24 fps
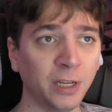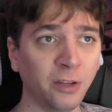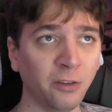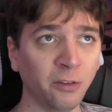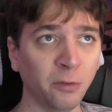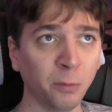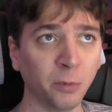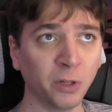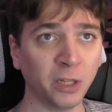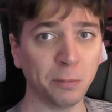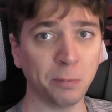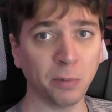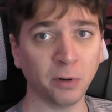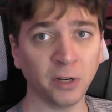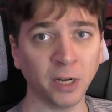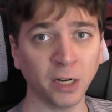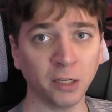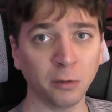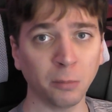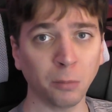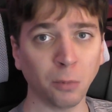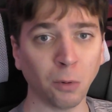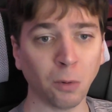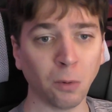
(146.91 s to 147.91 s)
isn't really
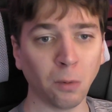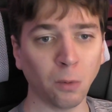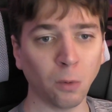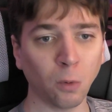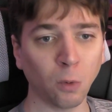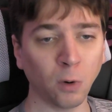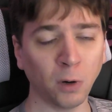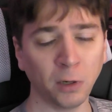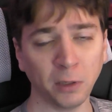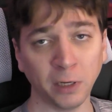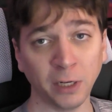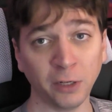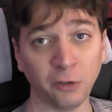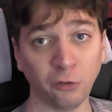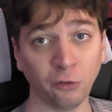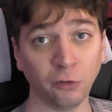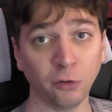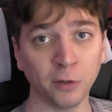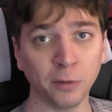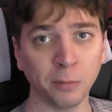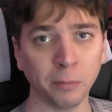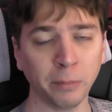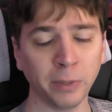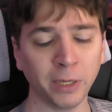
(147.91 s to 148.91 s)
predictable, or it
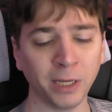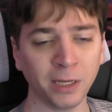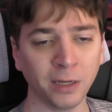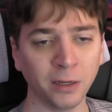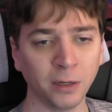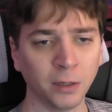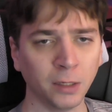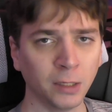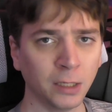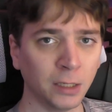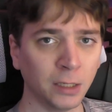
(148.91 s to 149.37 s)
shouldn't be.